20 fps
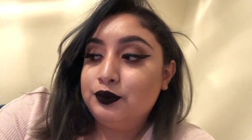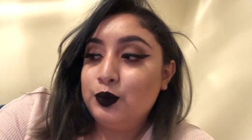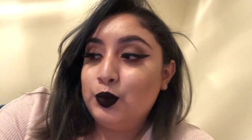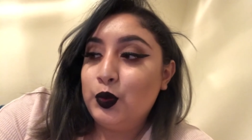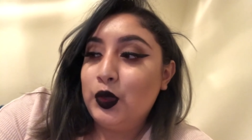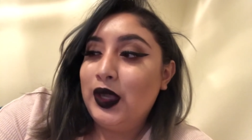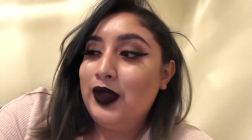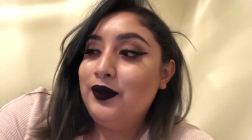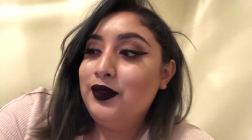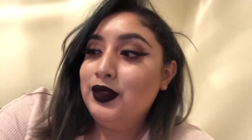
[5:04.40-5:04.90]

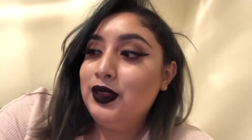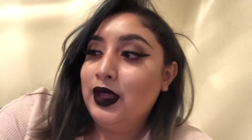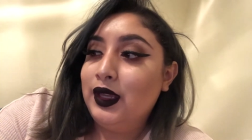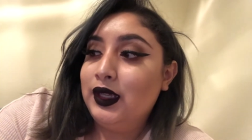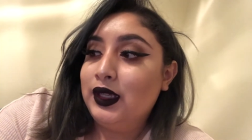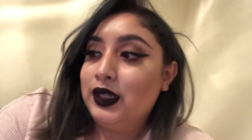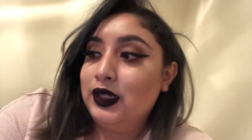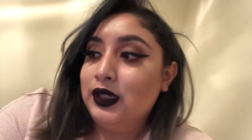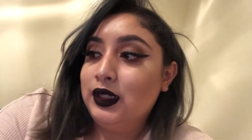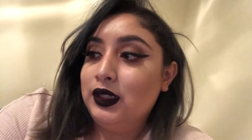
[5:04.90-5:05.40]
we have a,
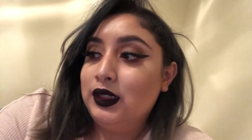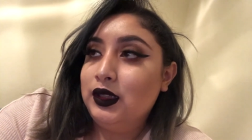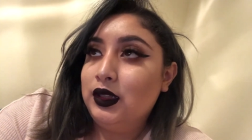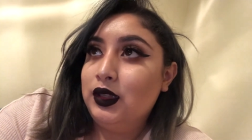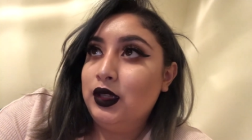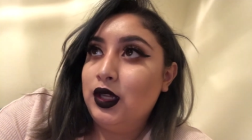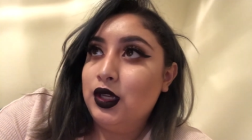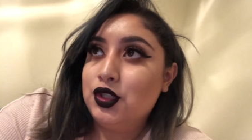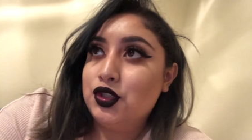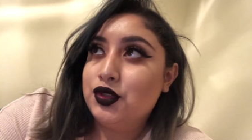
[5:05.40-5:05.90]
like a
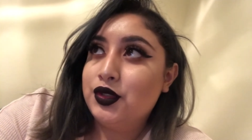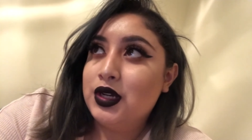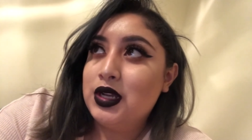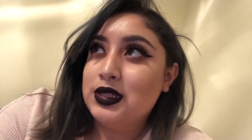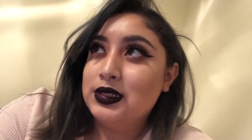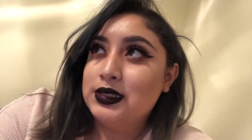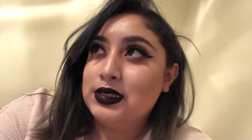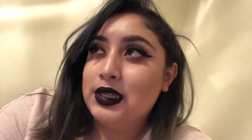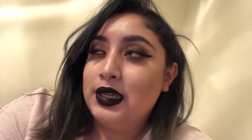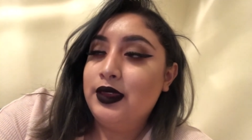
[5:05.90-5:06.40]
laundry
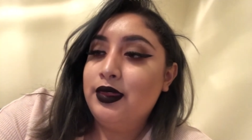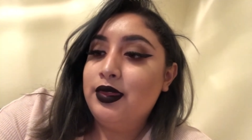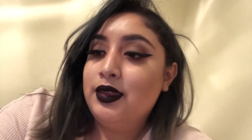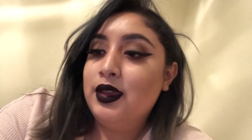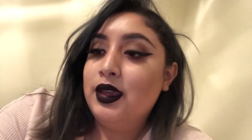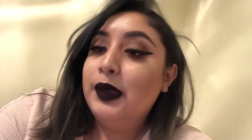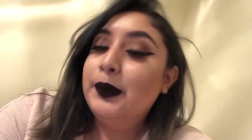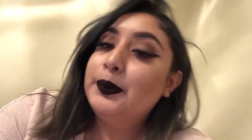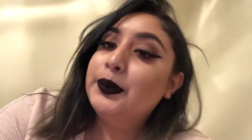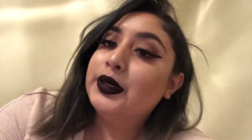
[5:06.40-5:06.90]
on site
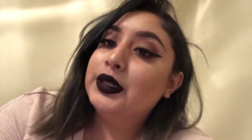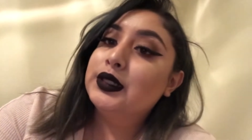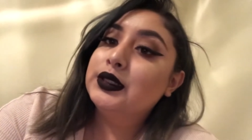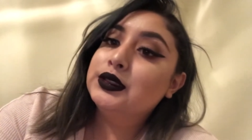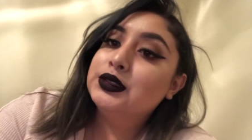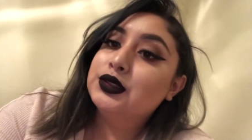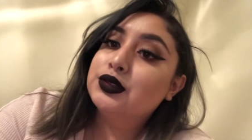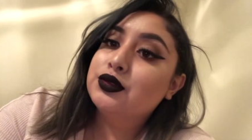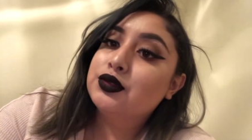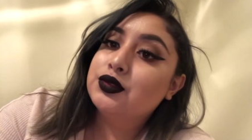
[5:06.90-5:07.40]
thing but
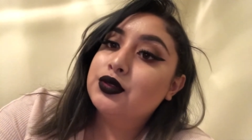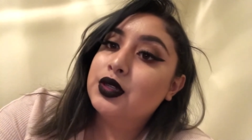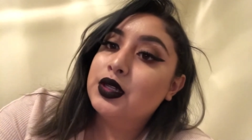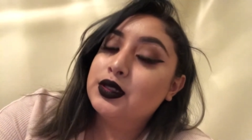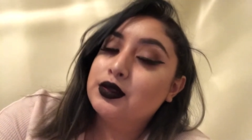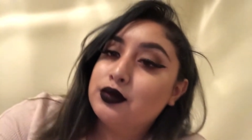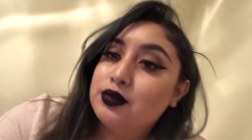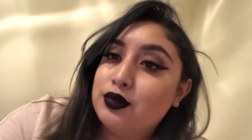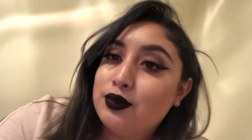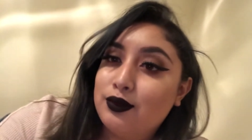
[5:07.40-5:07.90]
it's
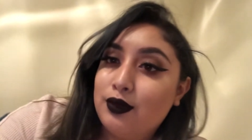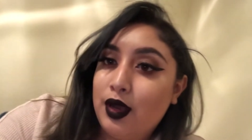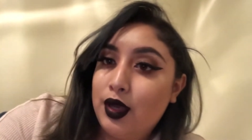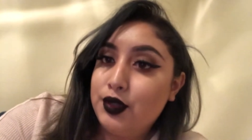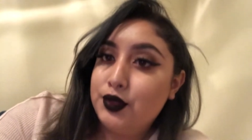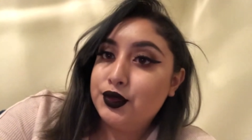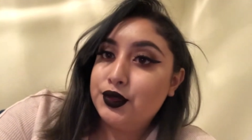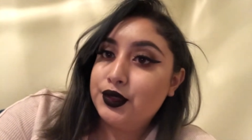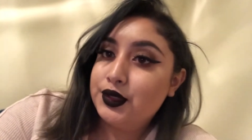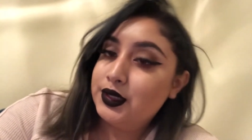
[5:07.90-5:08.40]
just the
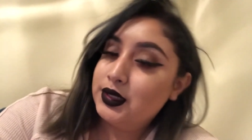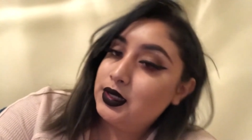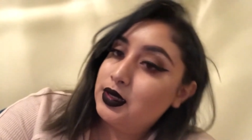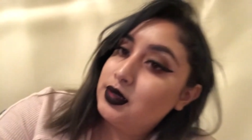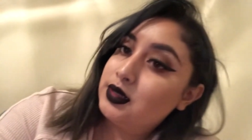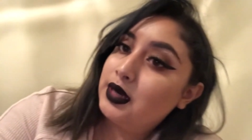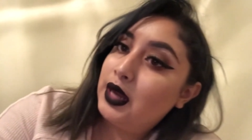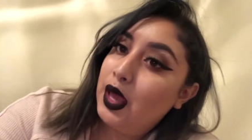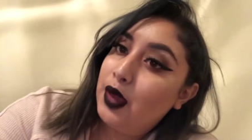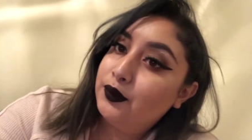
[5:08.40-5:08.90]
washer it
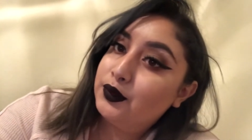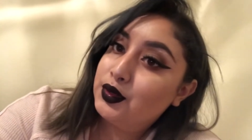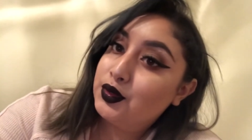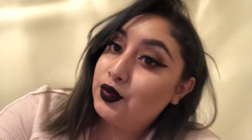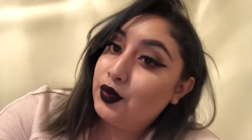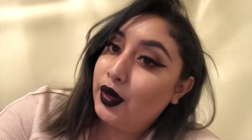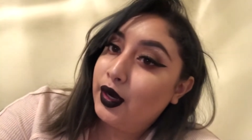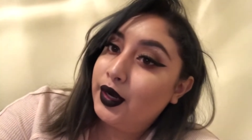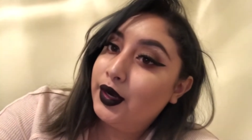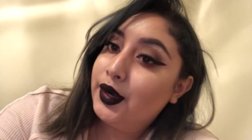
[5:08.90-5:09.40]
doesn't have a
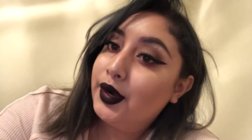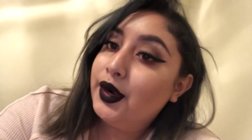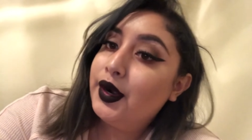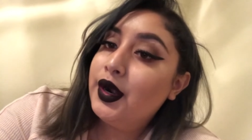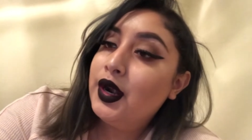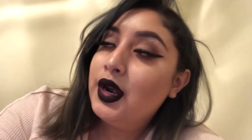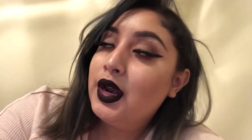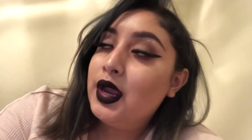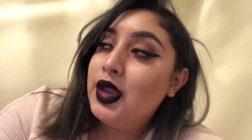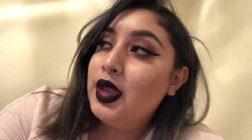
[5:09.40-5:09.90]
dryer
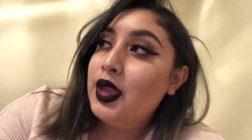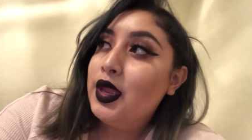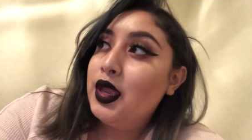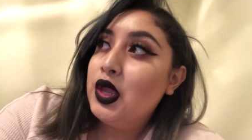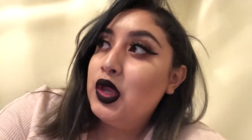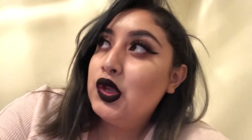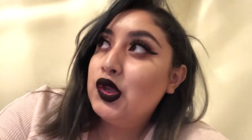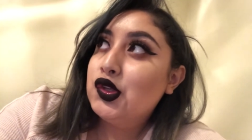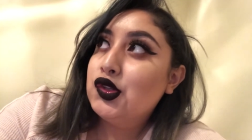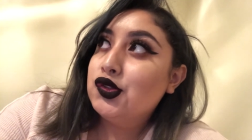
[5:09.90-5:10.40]

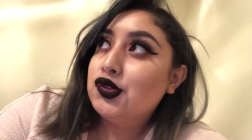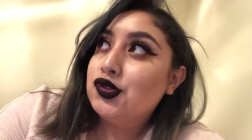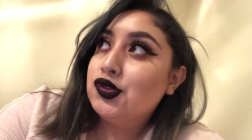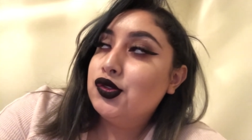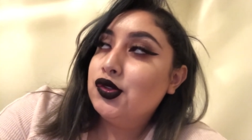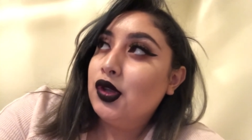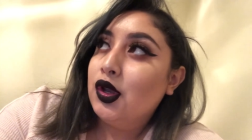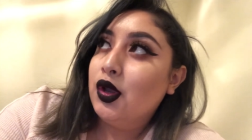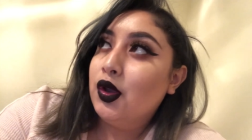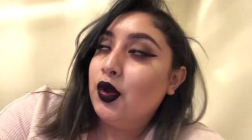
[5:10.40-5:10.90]

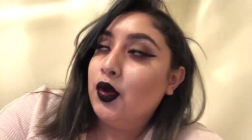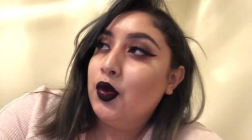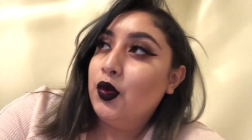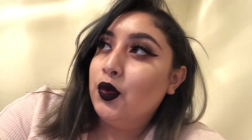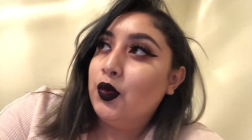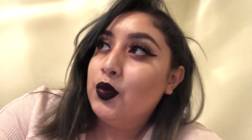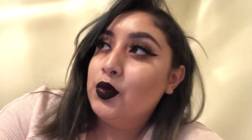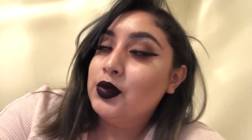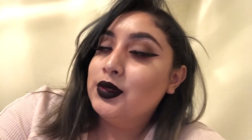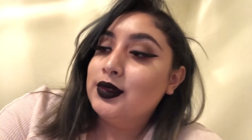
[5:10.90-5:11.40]

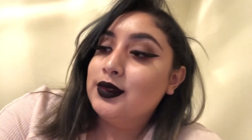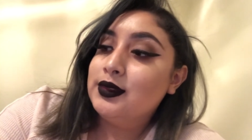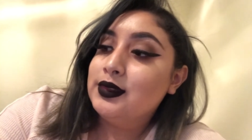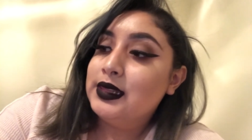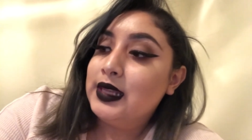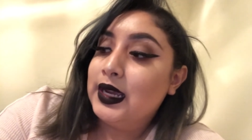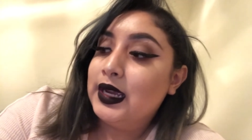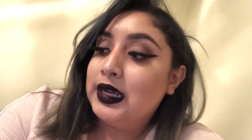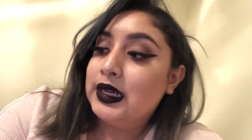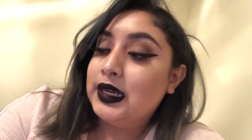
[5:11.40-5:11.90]
so
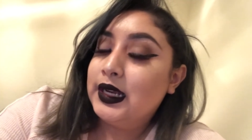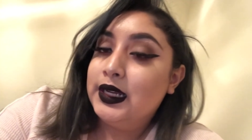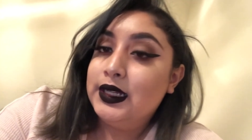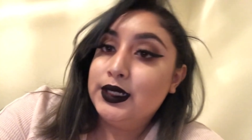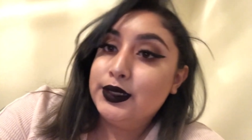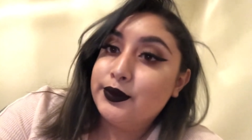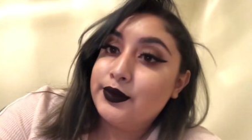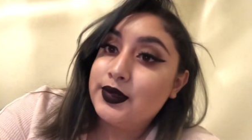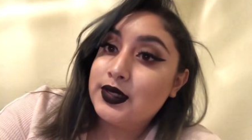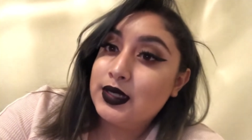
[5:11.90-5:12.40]
that
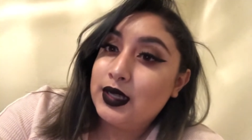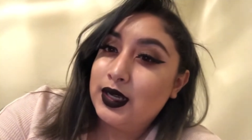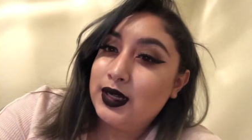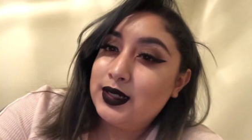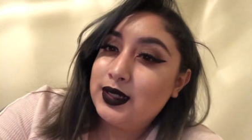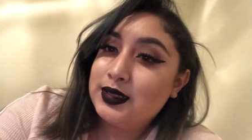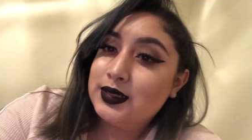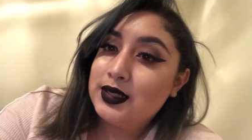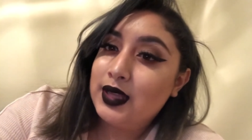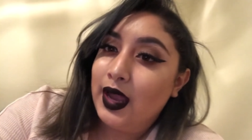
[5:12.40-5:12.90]
kind of
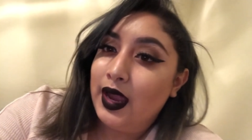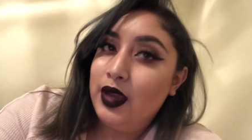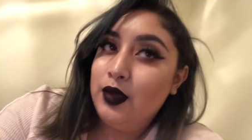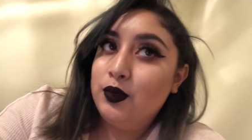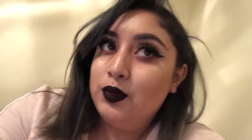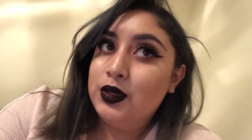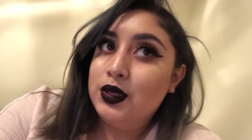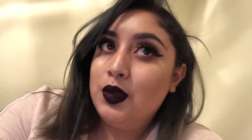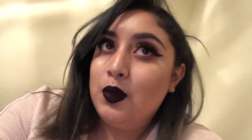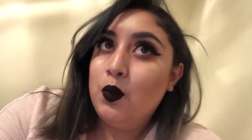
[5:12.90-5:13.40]
sucks i
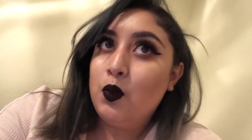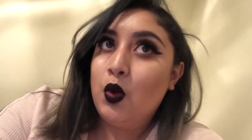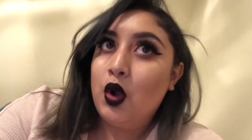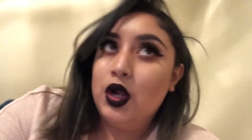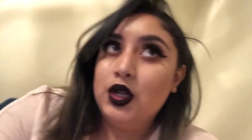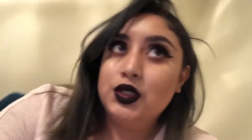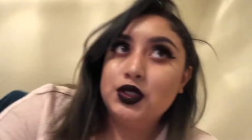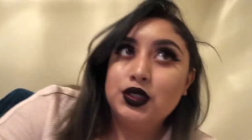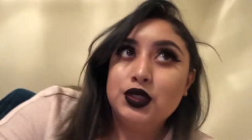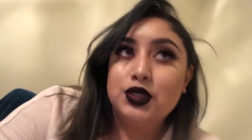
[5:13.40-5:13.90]
wouldn't
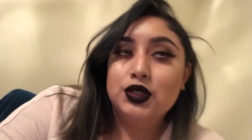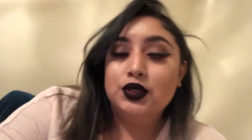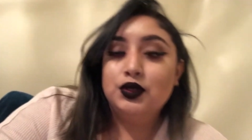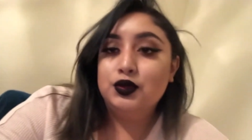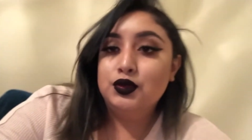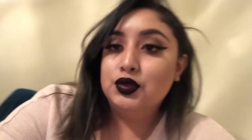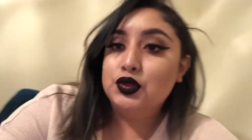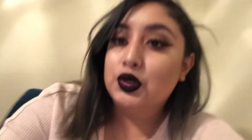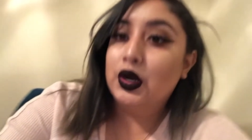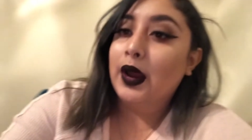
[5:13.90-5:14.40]
want
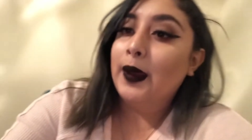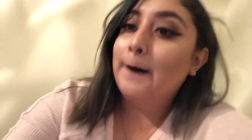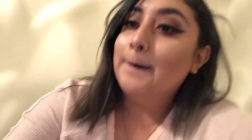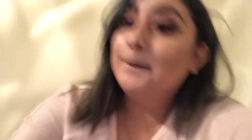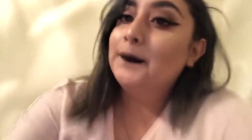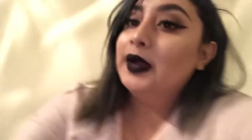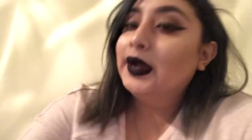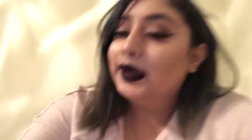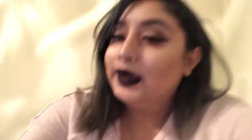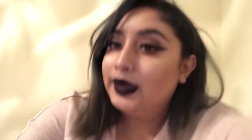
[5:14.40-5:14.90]
to dry
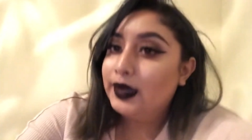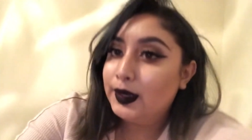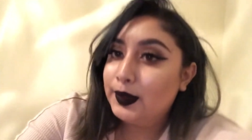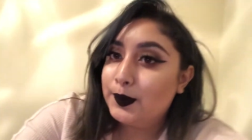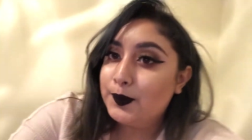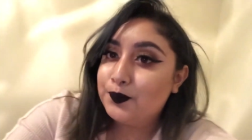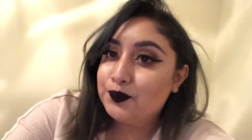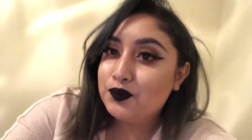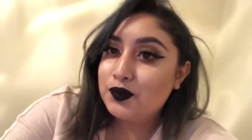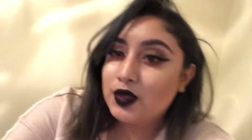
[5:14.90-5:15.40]
my
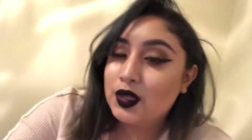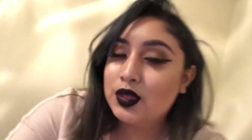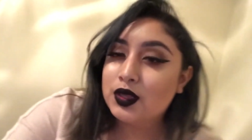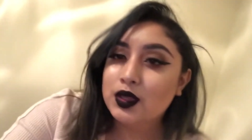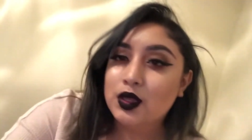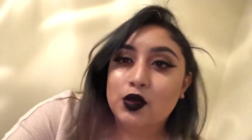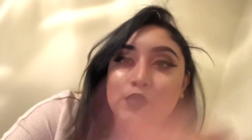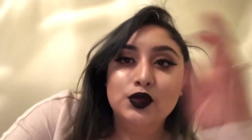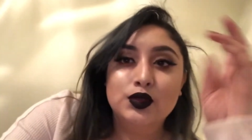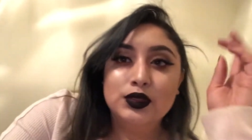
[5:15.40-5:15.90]
um
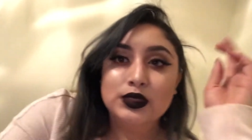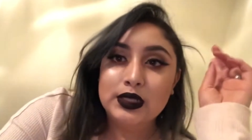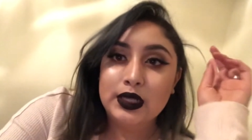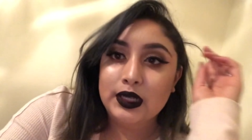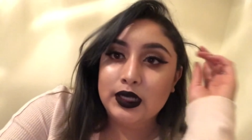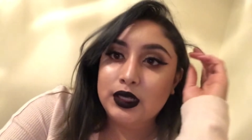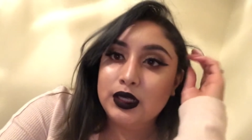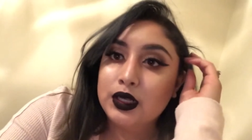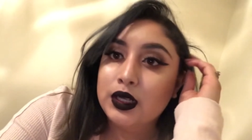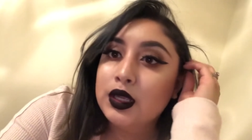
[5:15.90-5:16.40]
clothes
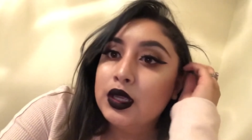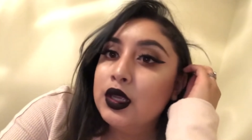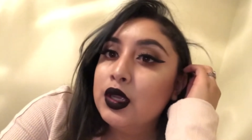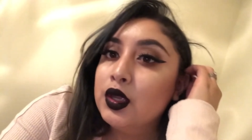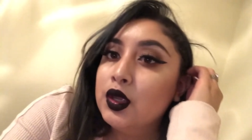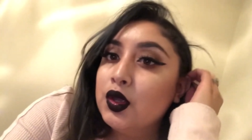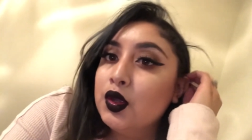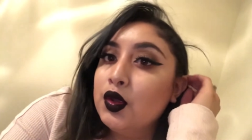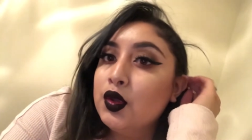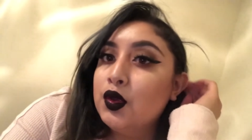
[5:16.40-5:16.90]
like
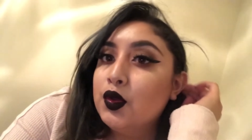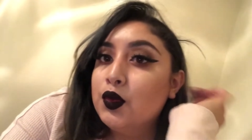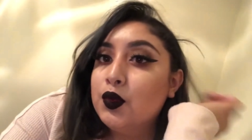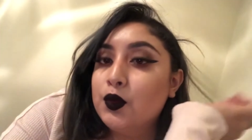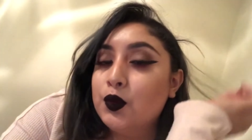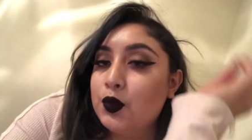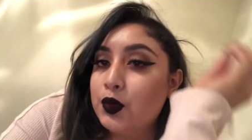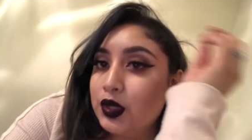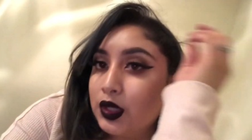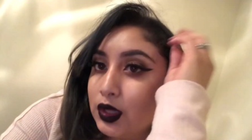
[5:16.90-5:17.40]

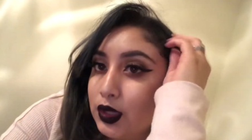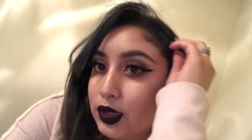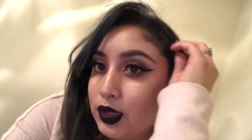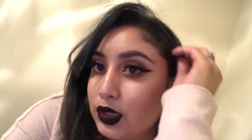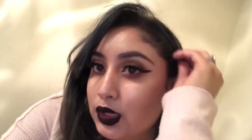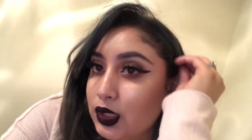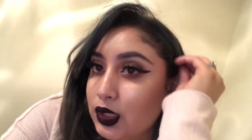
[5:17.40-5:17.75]
with